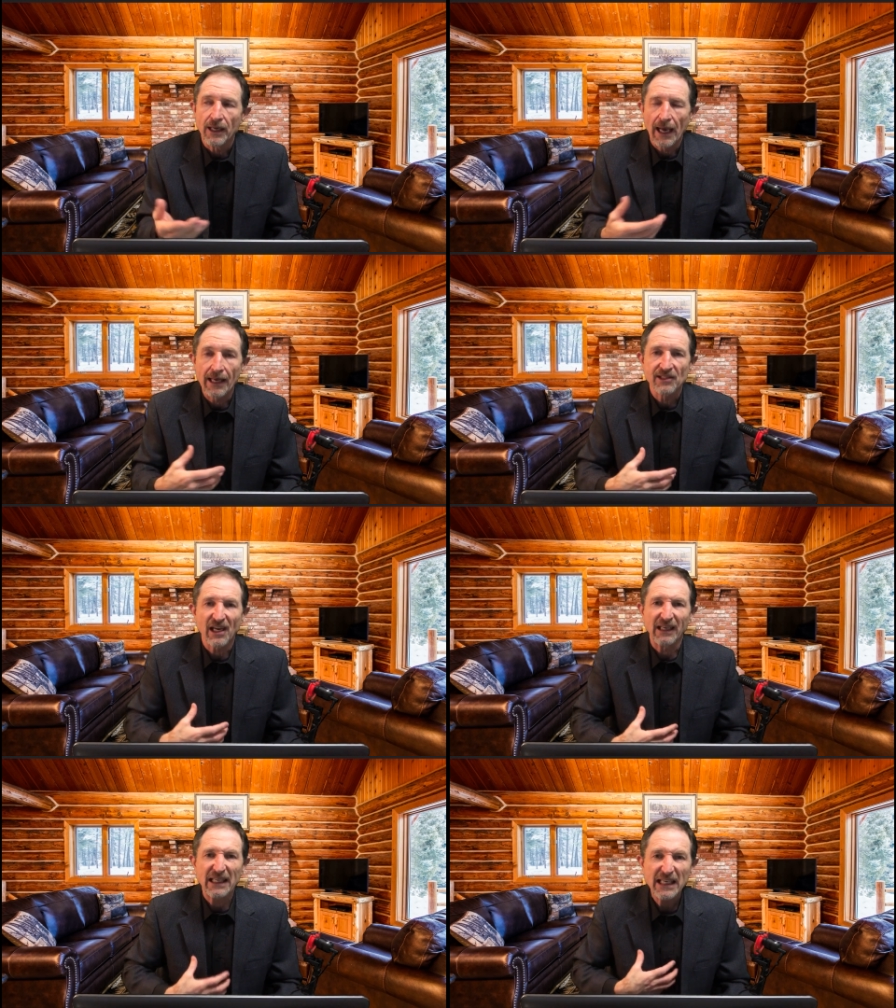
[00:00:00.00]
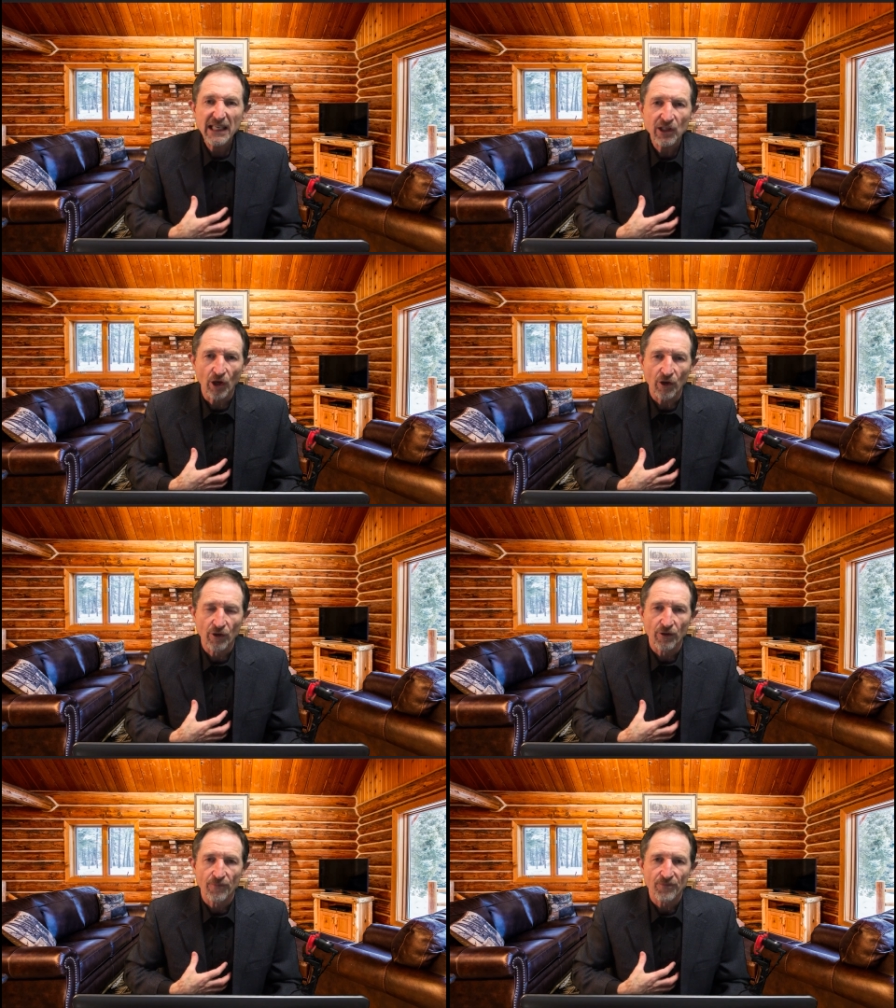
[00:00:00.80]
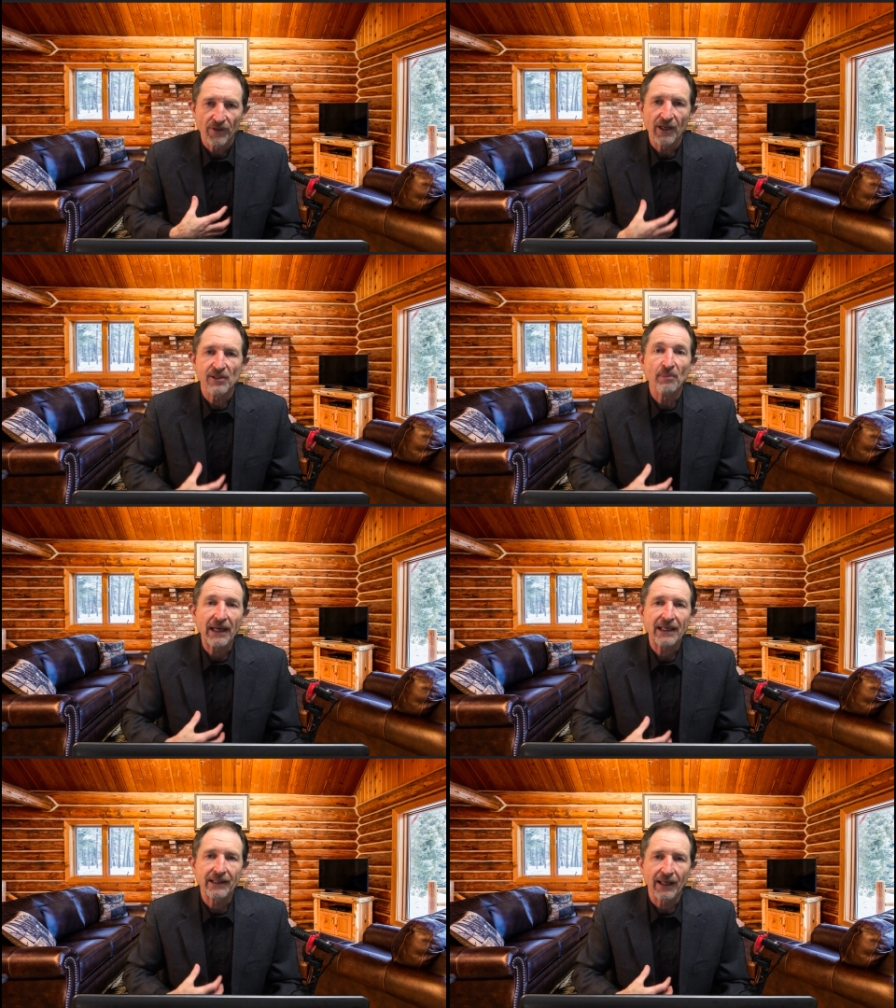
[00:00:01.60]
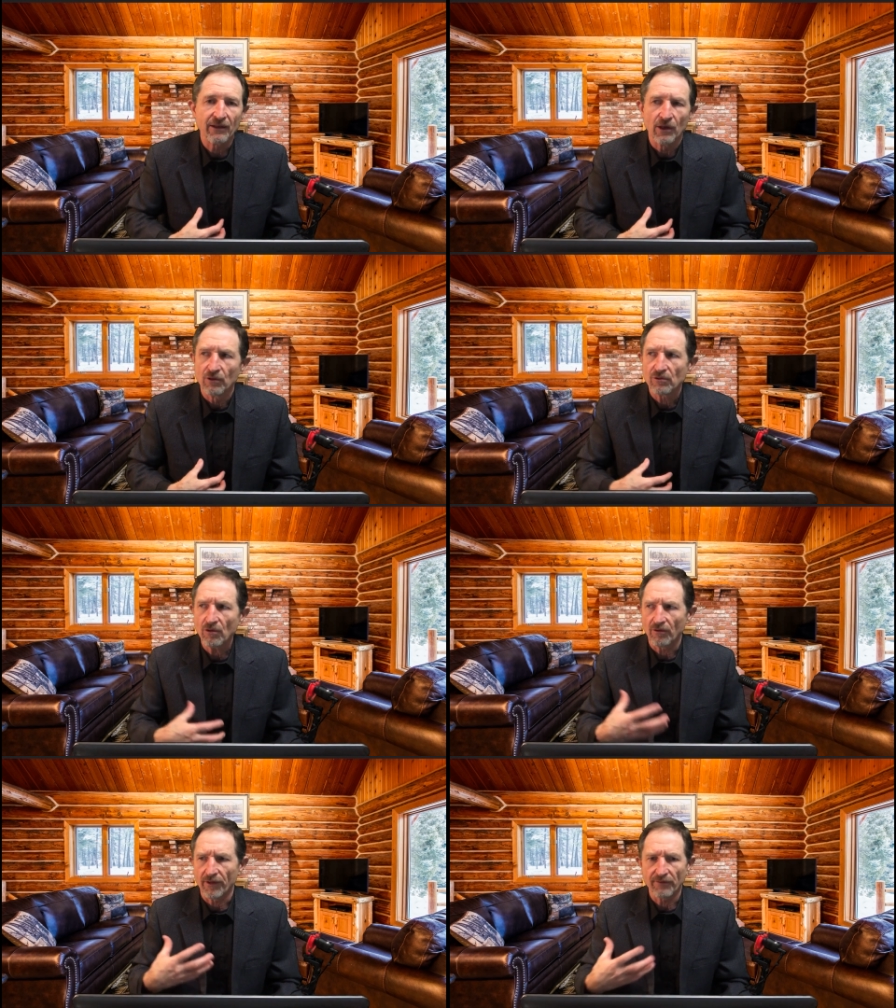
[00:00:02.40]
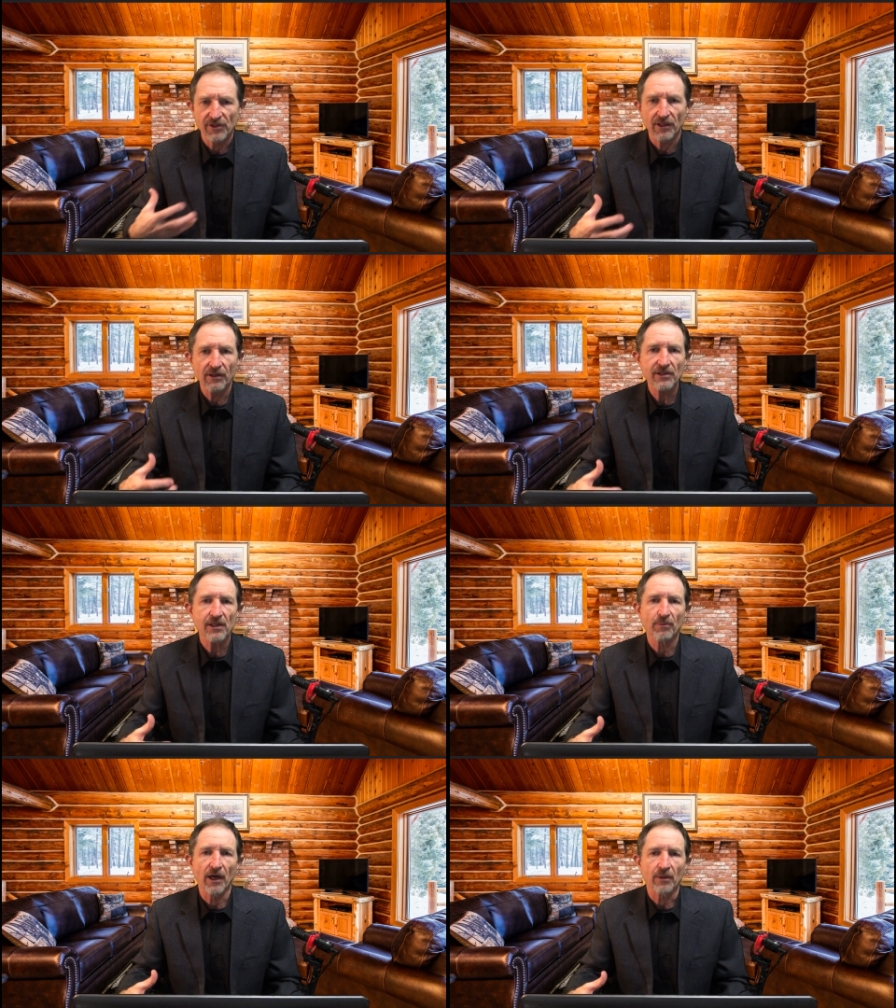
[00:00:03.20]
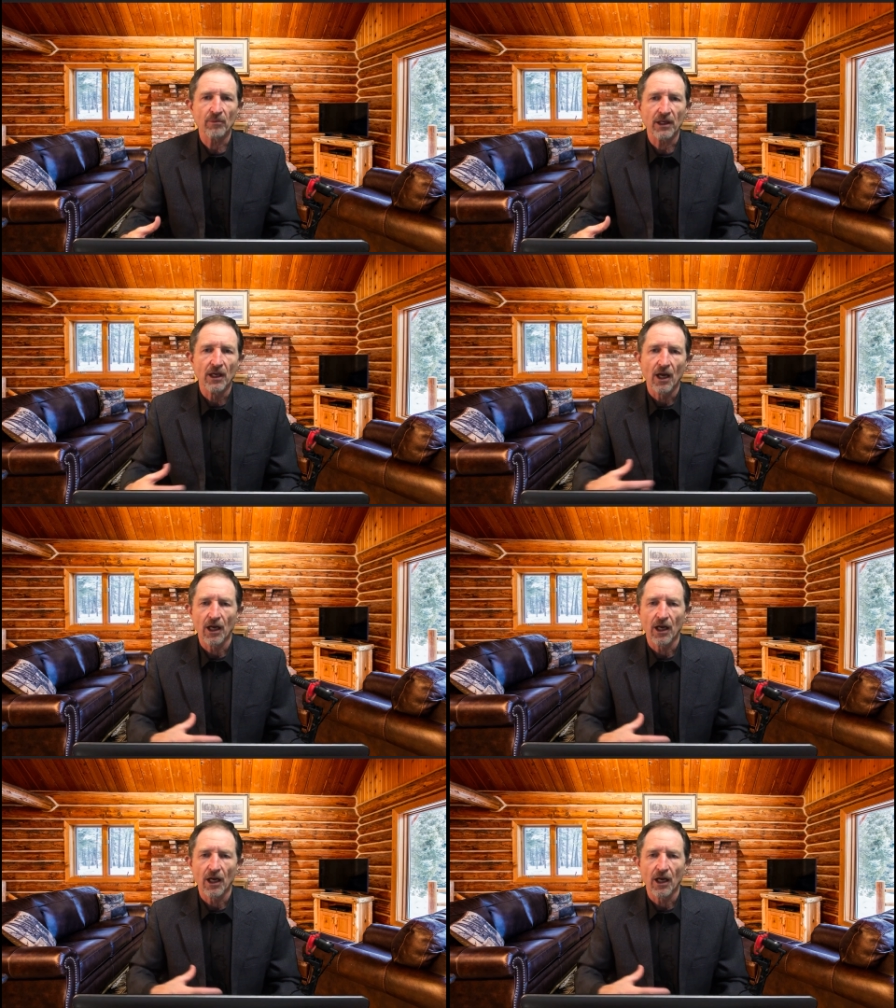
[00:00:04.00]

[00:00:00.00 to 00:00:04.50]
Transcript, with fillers: And it's our ego that is making it oh, they've said this about me.